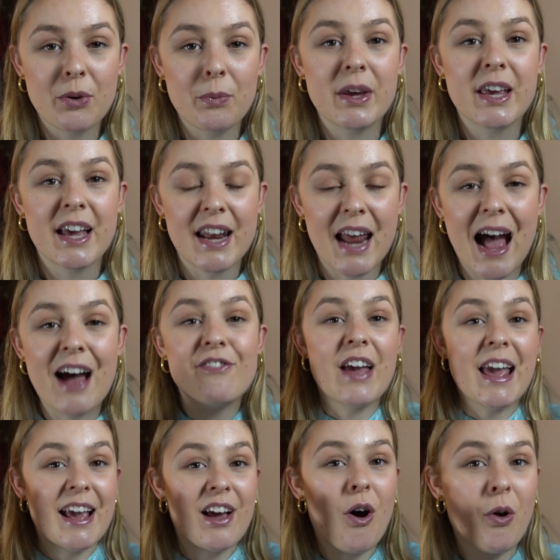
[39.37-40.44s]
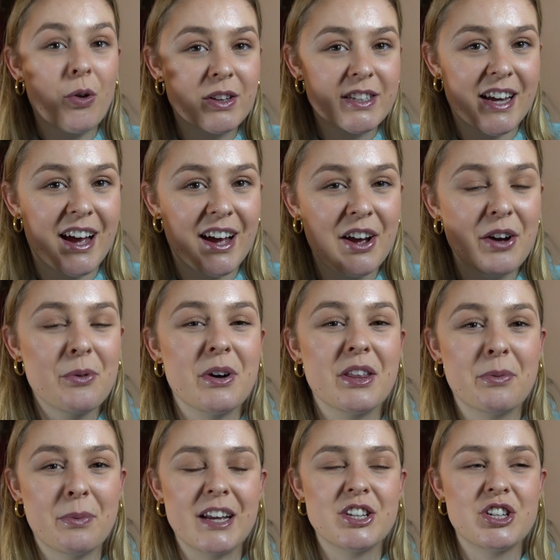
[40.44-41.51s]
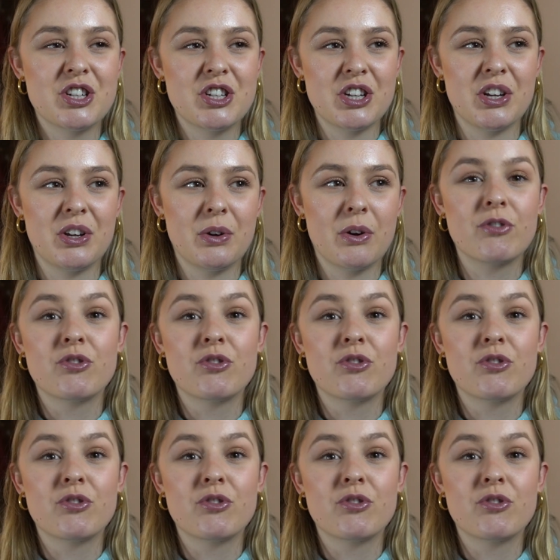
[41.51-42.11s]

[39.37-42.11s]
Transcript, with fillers: that we can have a holder with which to